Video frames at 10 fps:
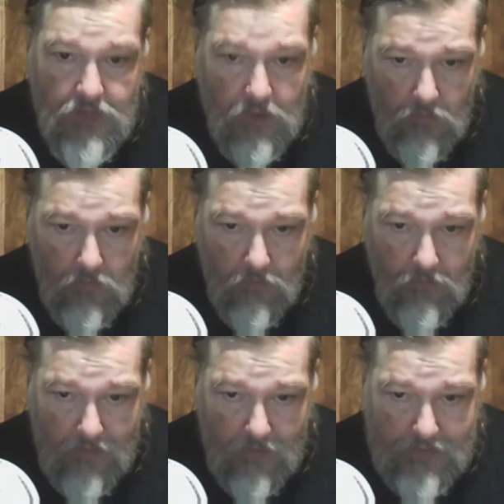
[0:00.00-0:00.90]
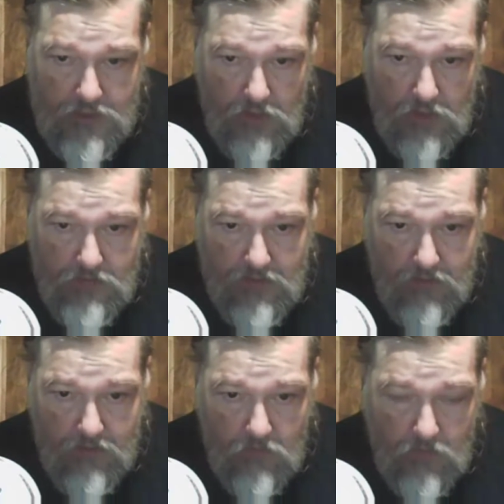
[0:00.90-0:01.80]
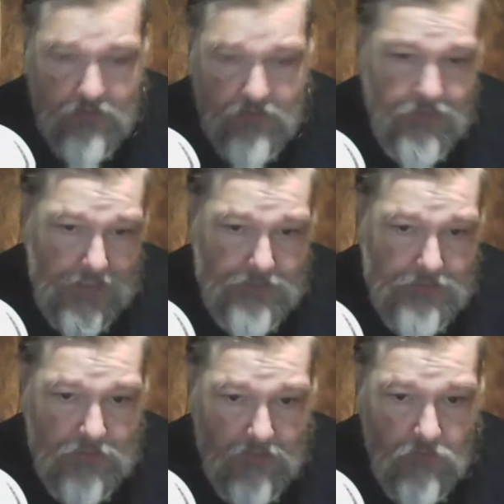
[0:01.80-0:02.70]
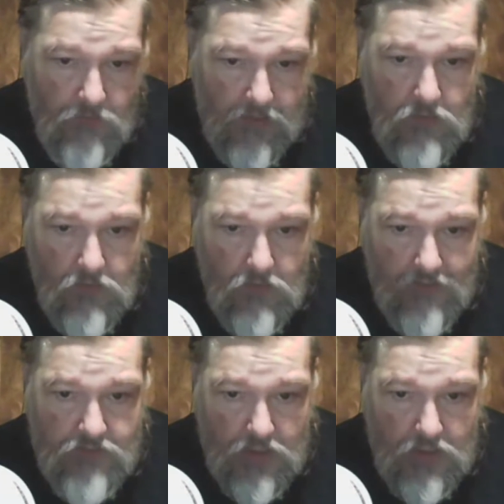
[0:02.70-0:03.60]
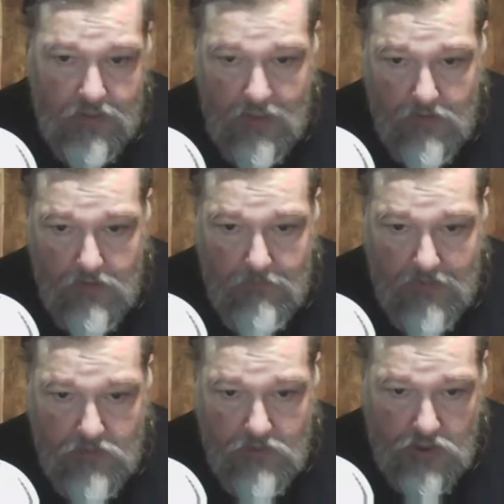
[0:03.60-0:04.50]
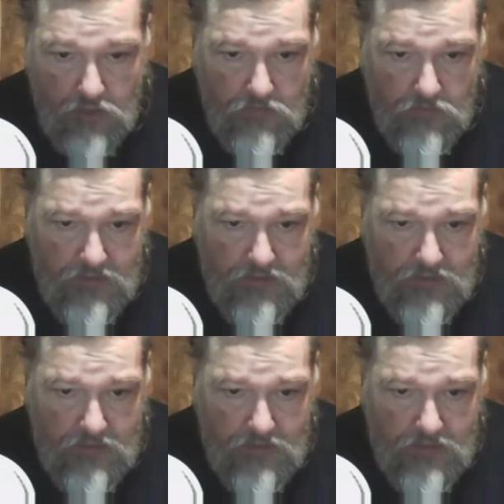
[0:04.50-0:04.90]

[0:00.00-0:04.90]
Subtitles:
Roddy Jones, Eric Wood, ESPN Radio will have Sean Kelly and Barrett Jones.